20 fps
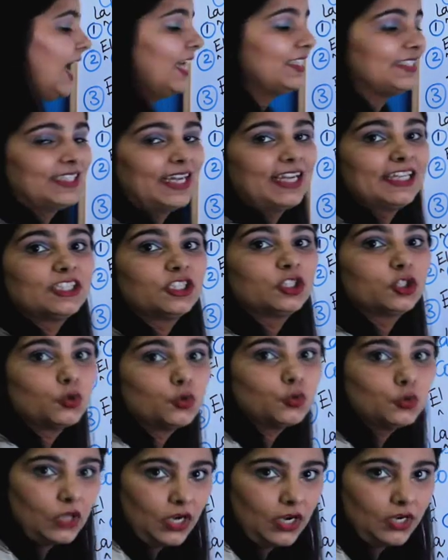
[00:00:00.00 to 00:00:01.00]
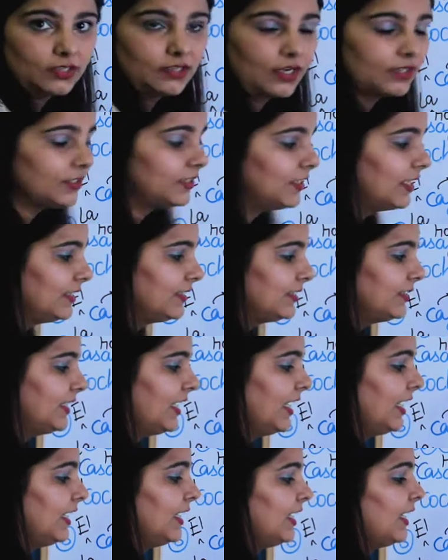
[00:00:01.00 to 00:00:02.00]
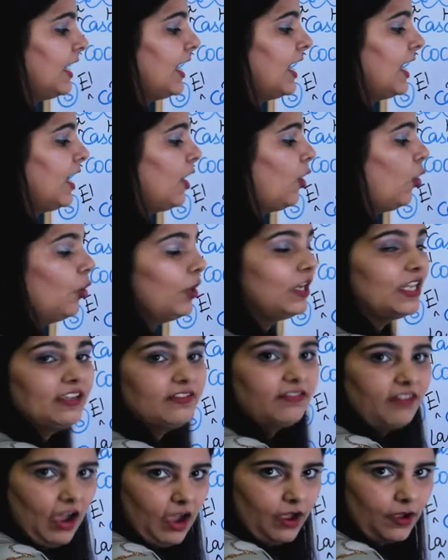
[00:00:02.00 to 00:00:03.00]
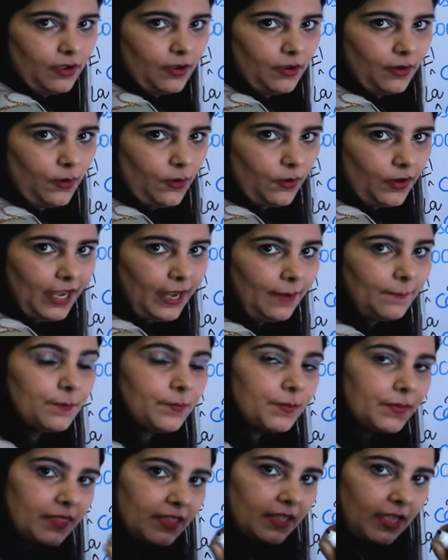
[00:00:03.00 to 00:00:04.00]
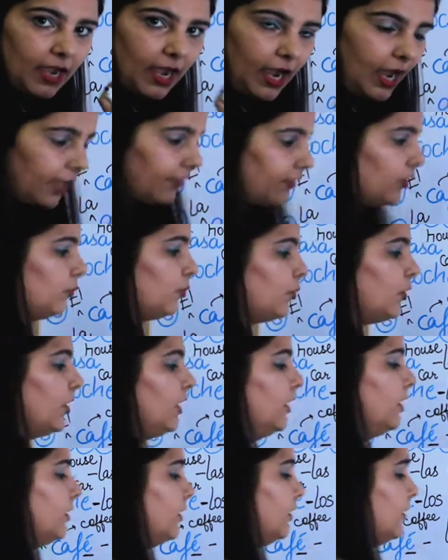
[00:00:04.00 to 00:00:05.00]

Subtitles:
aceituna rather than saying oliva. Okay, other word